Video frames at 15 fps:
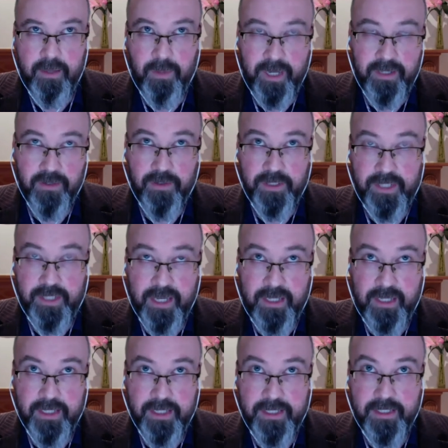to understanding
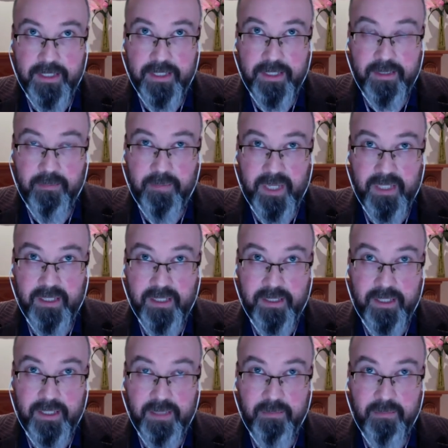this is that
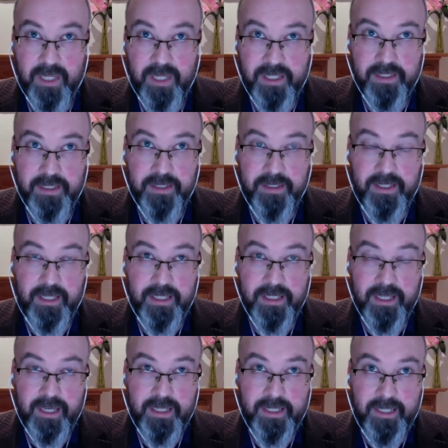these myths, these
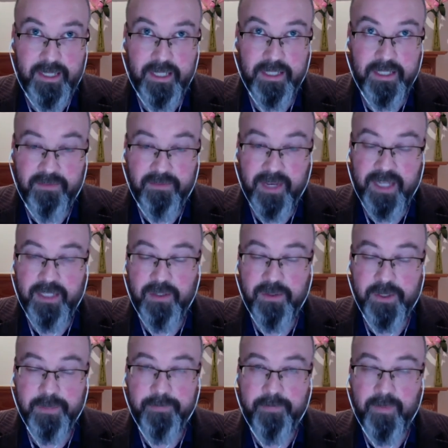ideas, values,